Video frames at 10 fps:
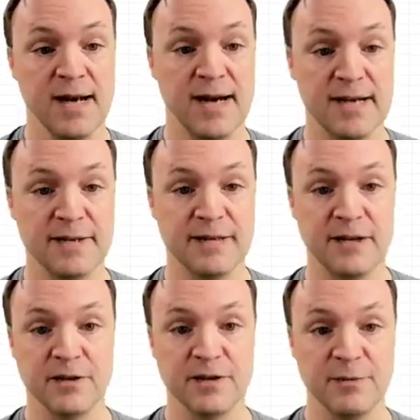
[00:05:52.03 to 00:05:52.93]

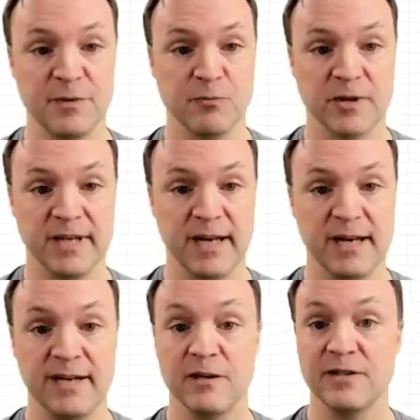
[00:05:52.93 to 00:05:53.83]
that you're going to be working
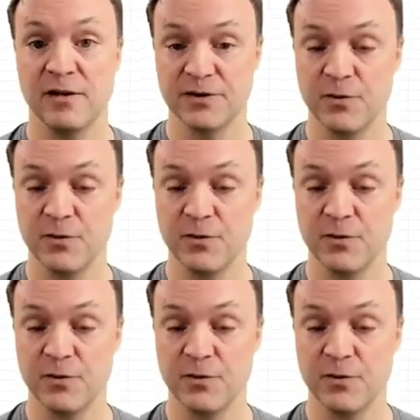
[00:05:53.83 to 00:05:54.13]
in here.